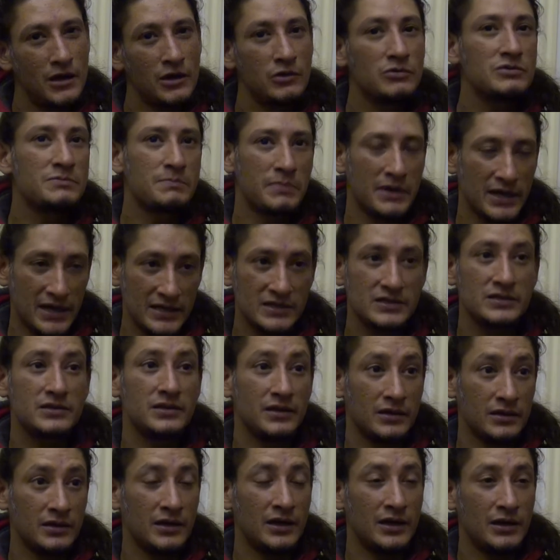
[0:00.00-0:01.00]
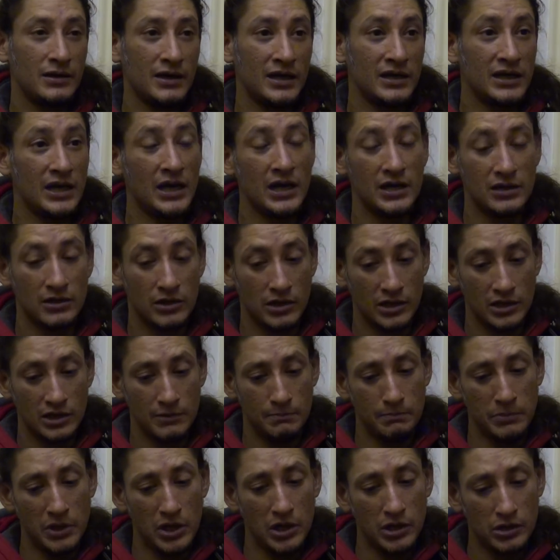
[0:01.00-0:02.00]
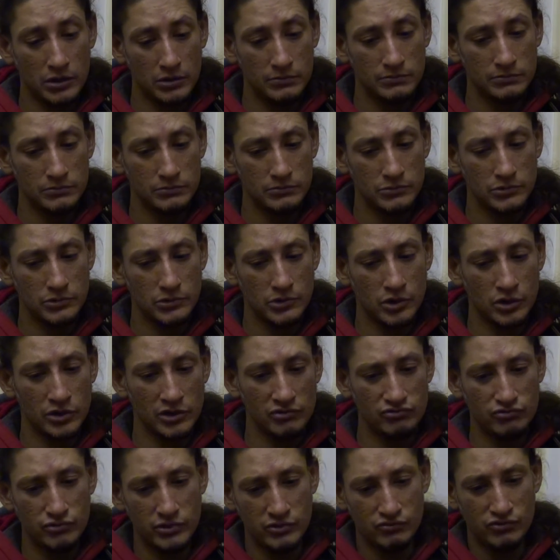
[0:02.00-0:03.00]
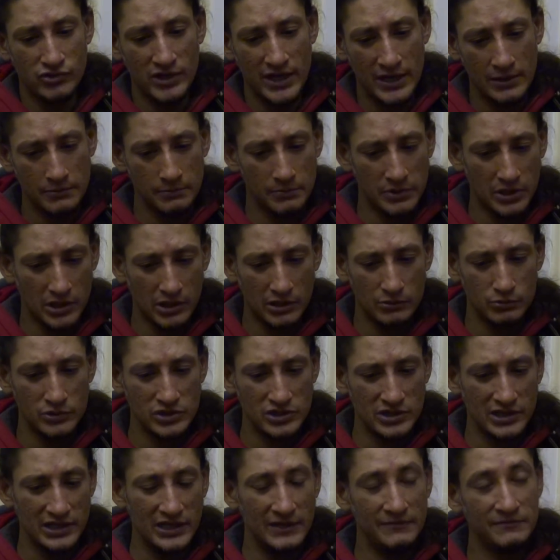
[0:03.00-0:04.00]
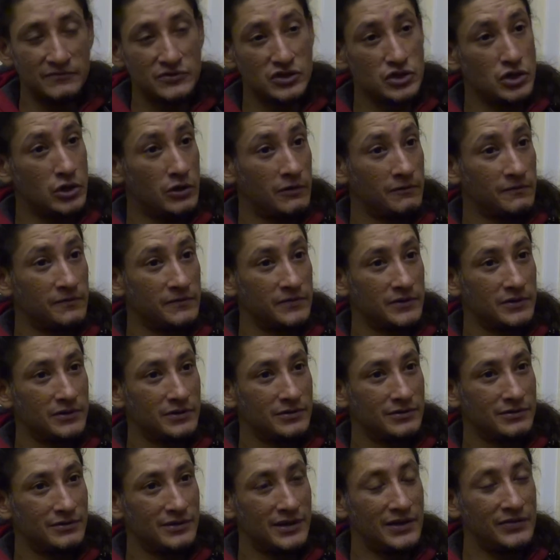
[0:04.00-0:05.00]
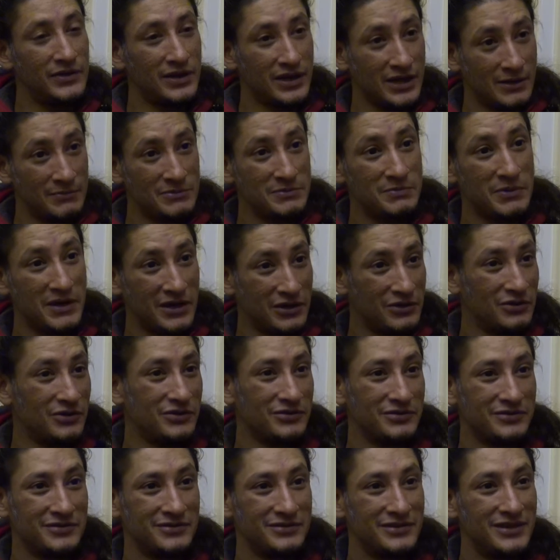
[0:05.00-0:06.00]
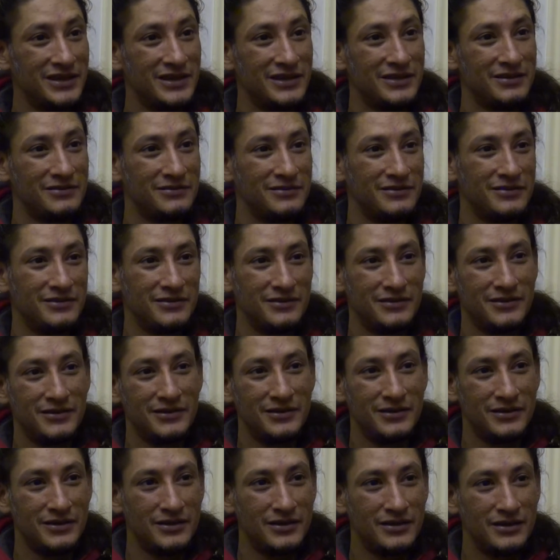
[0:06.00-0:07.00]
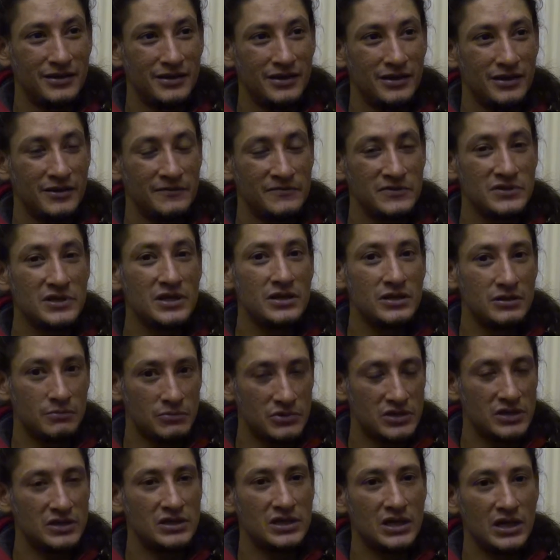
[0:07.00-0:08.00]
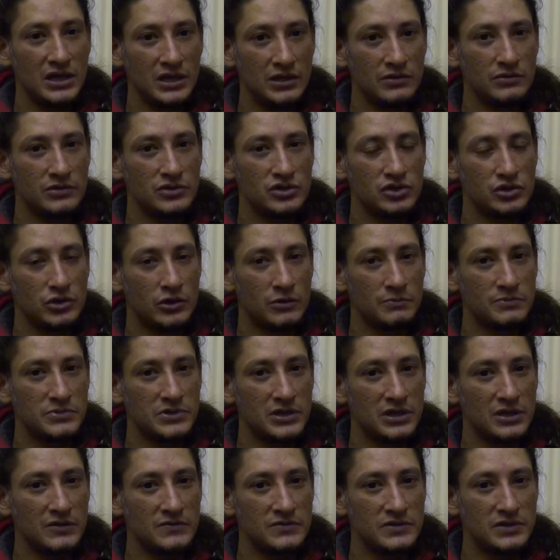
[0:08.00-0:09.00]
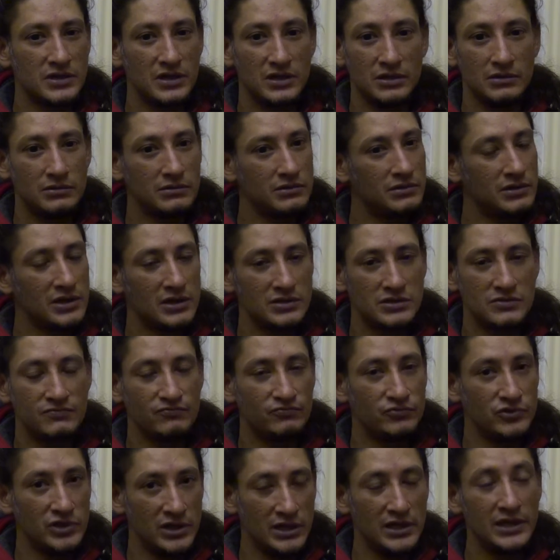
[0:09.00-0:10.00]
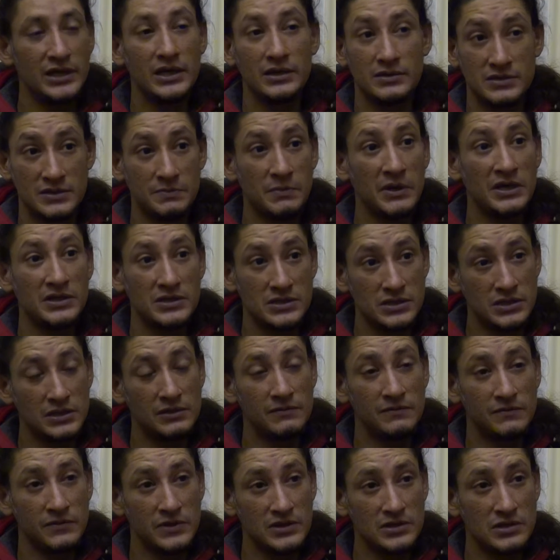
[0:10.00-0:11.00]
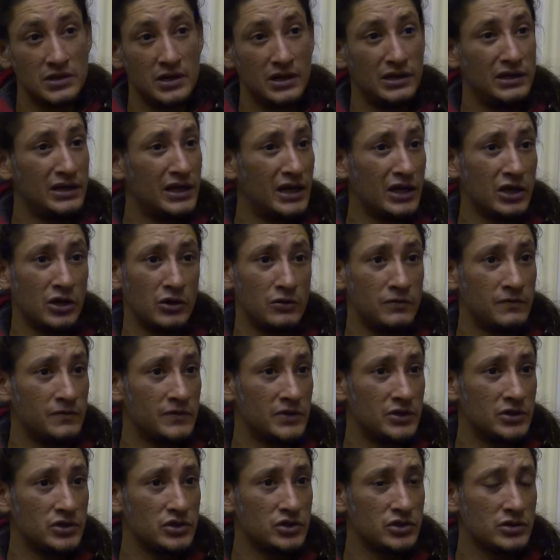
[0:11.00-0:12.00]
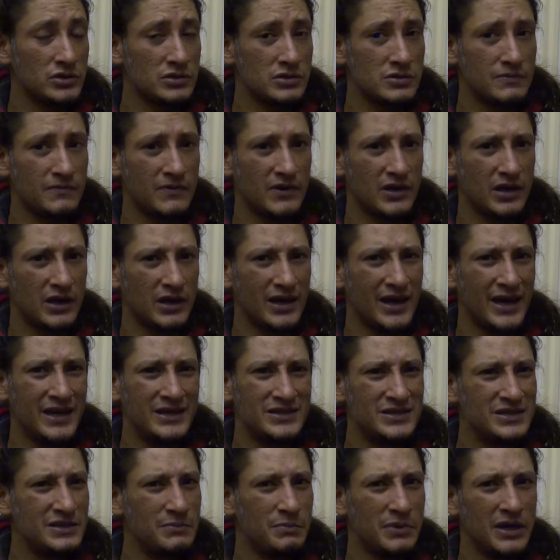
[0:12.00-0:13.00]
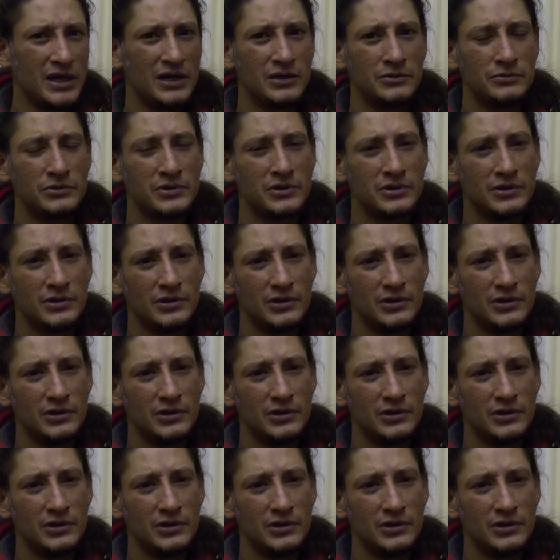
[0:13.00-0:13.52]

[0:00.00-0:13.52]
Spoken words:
Oh, it was plastic, yeah, and it had like a part on the round part which lifts off and then comes back on. Yeah. I've seen them today in the shops, and I've seen there's really expensive. There's like Lego versions for like £80.